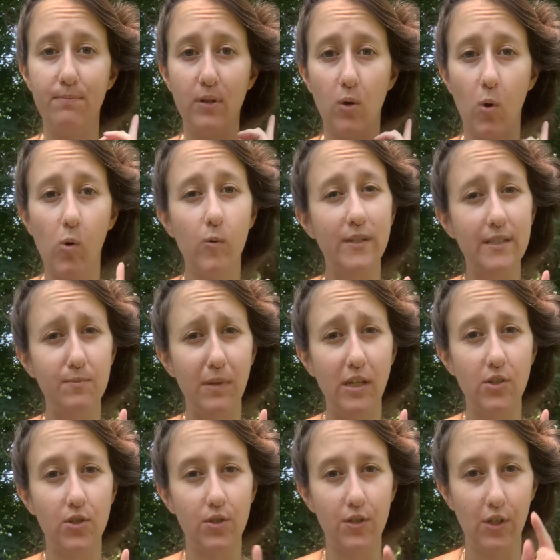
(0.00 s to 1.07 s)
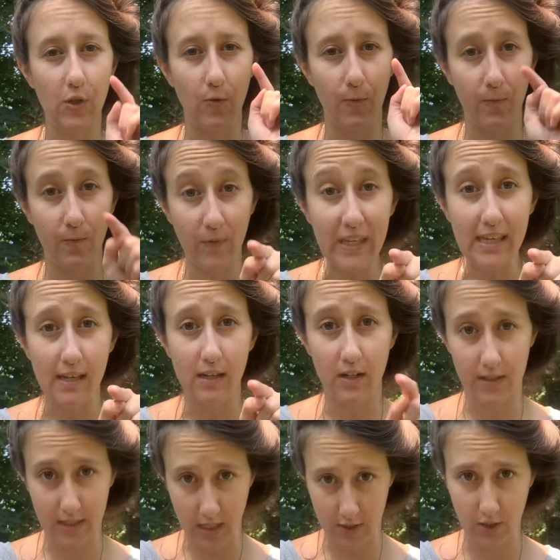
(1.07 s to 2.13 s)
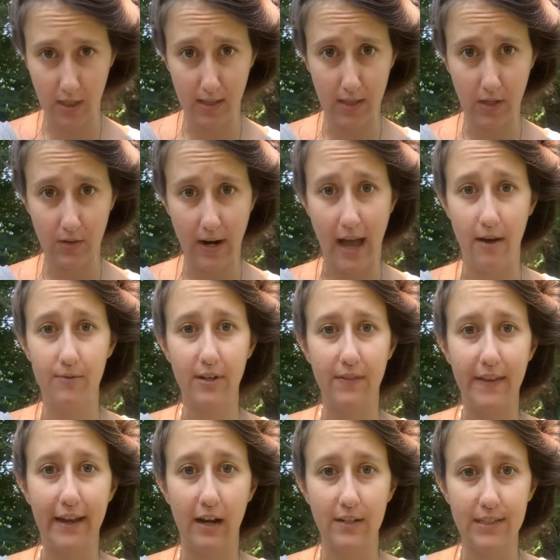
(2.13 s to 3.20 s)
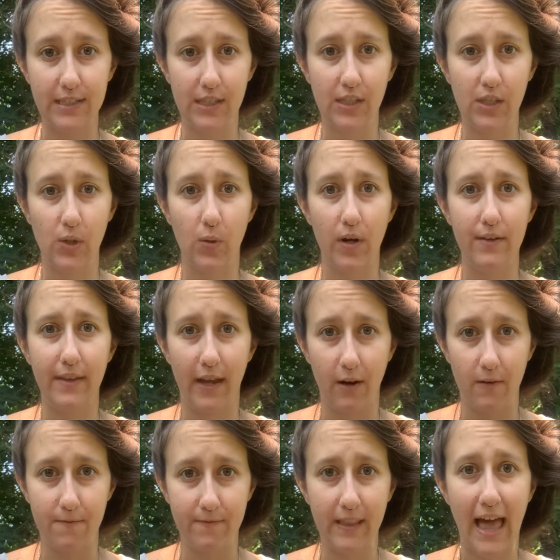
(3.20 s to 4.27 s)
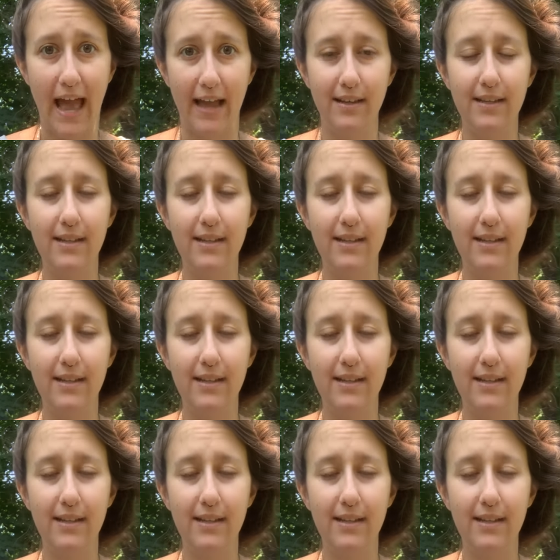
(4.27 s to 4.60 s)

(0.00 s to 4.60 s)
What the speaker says: but always make sure that your feet are touching the ground and they are secure and they are flat,